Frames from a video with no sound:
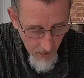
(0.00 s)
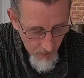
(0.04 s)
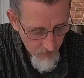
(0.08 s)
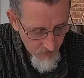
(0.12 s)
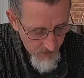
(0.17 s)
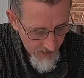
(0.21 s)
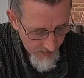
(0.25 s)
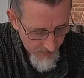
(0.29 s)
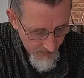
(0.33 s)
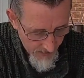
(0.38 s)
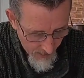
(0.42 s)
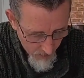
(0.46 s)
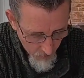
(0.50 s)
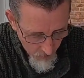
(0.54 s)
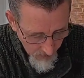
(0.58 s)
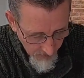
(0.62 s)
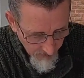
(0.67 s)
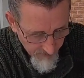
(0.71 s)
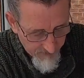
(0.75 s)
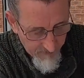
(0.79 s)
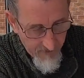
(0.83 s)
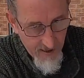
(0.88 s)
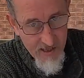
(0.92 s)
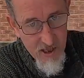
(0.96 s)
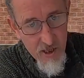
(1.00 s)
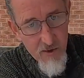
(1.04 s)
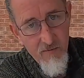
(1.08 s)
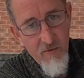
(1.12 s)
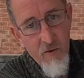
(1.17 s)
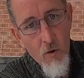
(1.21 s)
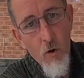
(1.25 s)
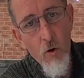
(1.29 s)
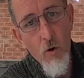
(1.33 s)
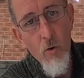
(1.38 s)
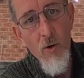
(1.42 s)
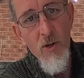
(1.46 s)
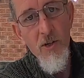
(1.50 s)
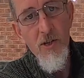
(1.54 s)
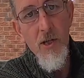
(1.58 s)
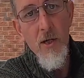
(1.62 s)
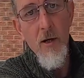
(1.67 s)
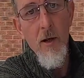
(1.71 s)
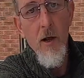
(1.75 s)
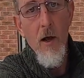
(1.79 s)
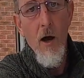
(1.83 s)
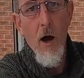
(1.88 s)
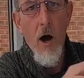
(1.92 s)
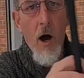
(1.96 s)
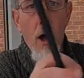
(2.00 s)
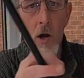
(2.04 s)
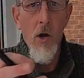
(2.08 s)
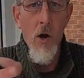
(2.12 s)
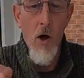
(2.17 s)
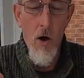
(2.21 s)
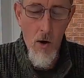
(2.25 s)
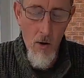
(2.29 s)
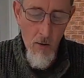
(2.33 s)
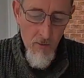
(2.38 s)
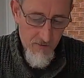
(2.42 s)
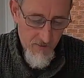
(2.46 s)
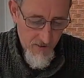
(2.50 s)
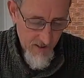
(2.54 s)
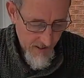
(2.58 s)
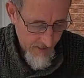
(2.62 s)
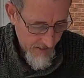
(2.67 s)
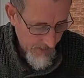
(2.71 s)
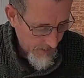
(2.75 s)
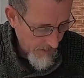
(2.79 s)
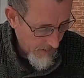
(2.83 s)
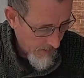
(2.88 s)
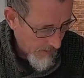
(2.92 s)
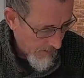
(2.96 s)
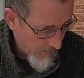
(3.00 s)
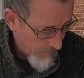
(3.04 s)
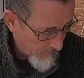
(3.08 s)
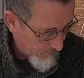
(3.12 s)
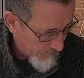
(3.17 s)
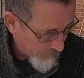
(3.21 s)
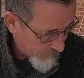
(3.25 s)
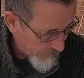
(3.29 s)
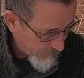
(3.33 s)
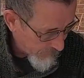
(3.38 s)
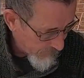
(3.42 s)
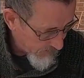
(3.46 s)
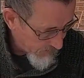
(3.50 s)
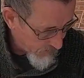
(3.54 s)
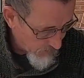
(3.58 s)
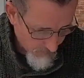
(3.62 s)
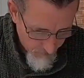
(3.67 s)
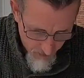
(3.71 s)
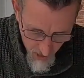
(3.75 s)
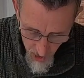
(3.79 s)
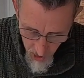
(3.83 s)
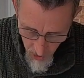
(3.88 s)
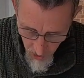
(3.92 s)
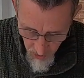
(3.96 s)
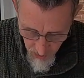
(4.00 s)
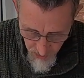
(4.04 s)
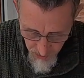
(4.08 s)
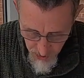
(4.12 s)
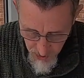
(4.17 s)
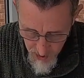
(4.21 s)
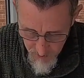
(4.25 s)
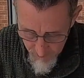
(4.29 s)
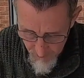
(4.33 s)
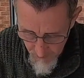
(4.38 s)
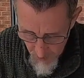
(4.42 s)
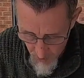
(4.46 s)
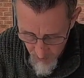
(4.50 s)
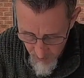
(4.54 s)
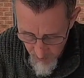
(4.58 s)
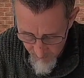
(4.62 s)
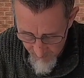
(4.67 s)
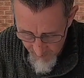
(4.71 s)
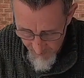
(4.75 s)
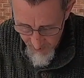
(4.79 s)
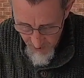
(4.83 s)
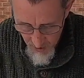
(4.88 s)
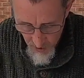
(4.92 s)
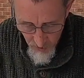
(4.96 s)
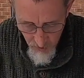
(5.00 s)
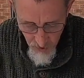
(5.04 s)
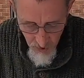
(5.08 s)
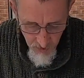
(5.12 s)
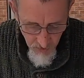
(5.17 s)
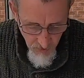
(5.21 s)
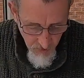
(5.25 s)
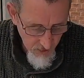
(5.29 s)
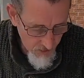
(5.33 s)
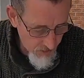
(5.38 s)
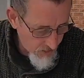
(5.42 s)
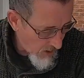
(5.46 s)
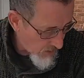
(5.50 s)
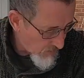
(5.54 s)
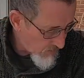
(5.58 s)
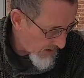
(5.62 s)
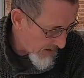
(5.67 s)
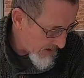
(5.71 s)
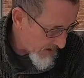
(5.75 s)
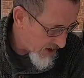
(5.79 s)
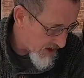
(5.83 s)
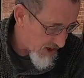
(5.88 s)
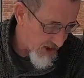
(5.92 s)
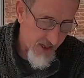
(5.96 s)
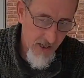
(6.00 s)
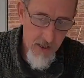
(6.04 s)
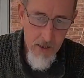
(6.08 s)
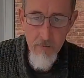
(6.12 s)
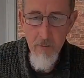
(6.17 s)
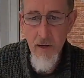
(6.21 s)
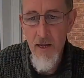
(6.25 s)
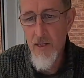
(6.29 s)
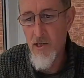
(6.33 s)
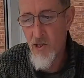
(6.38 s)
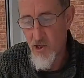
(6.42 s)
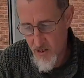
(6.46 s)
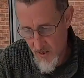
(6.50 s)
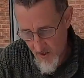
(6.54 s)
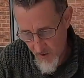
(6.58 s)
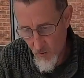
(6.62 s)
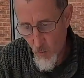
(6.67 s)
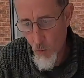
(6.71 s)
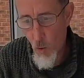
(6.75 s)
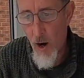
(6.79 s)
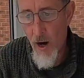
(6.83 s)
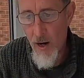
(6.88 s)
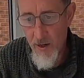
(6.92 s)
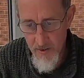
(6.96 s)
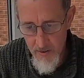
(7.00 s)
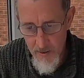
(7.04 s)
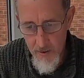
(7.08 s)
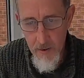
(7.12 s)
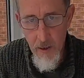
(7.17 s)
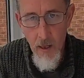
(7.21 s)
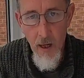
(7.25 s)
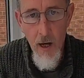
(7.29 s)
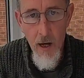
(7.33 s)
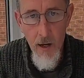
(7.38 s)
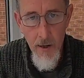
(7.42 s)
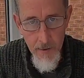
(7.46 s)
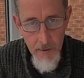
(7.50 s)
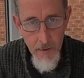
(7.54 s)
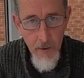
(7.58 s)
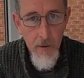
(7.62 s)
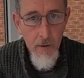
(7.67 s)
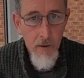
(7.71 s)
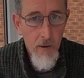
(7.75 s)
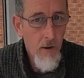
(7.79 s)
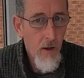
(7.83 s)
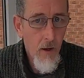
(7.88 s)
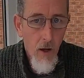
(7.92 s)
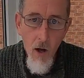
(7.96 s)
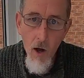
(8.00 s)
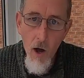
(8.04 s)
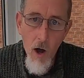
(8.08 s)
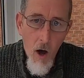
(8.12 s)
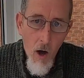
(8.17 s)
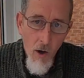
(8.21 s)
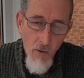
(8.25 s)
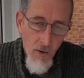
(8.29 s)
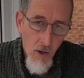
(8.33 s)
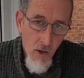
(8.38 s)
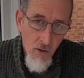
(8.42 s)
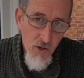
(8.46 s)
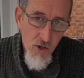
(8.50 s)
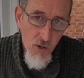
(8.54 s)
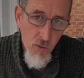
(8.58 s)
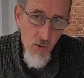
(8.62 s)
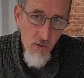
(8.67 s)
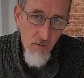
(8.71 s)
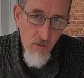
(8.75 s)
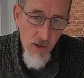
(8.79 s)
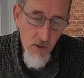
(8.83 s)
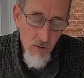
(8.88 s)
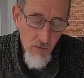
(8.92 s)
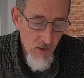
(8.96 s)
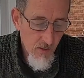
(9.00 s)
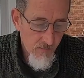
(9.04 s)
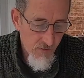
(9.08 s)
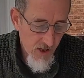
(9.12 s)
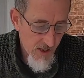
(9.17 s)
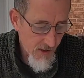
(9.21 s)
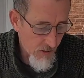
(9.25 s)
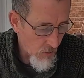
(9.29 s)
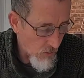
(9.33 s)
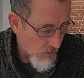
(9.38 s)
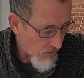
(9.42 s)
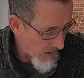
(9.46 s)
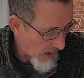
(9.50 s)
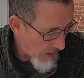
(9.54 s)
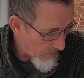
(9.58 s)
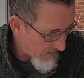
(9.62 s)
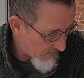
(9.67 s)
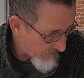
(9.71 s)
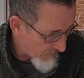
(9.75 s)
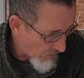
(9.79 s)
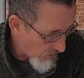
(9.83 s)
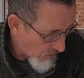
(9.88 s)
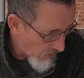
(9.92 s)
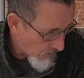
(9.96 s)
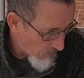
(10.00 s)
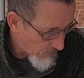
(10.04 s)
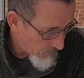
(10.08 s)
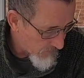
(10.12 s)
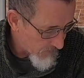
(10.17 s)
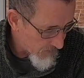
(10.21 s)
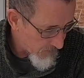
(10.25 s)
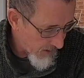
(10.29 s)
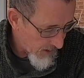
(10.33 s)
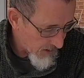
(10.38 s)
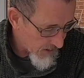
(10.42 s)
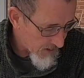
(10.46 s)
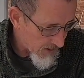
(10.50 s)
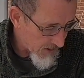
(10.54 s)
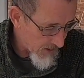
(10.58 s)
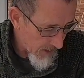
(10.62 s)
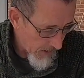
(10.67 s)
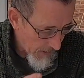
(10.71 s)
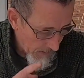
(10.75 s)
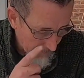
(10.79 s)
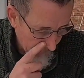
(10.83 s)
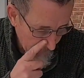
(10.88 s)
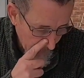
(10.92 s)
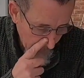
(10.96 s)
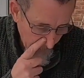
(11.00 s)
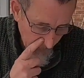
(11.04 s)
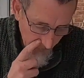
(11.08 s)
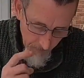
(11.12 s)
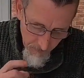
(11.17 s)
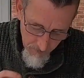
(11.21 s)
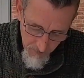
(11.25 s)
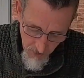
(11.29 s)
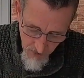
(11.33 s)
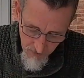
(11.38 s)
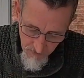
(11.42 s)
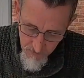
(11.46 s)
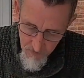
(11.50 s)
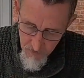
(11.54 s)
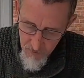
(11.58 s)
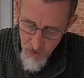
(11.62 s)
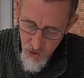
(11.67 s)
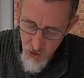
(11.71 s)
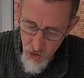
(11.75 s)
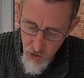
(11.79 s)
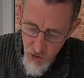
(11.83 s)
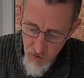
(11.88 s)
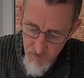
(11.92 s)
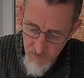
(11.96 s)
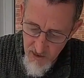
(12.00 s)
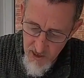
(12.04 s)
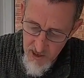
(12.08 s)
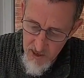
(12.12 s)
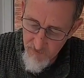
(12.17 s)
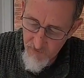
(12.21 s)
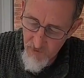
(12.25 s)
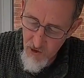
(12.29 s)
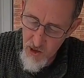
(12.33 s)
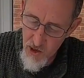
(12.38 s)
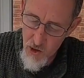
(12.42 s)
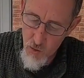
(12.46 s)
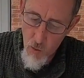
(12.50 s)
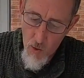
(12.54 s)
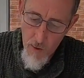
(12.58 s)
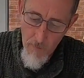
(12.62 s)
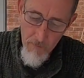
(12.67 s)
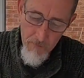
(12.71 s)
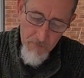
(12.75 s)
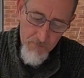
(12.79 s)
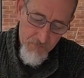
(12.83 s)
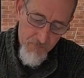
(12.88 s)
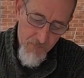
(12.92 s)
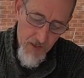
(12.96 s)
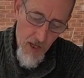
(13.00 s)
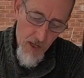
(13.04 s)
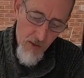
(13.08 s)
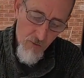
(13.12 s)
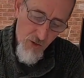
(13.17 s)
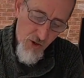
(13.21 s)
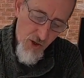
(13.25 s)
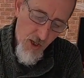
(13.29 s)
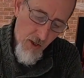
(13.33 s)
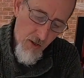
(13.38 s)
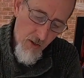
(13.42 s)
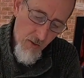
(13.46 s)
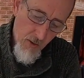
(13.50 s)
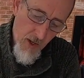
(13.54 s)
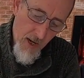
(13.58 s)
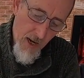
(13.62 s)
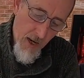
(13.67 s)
loading, I will fast forward a lot of the parts on the video. You don't need to see me sit winding line onto a reel. You've seen all that before, but just for this first one, I'll show you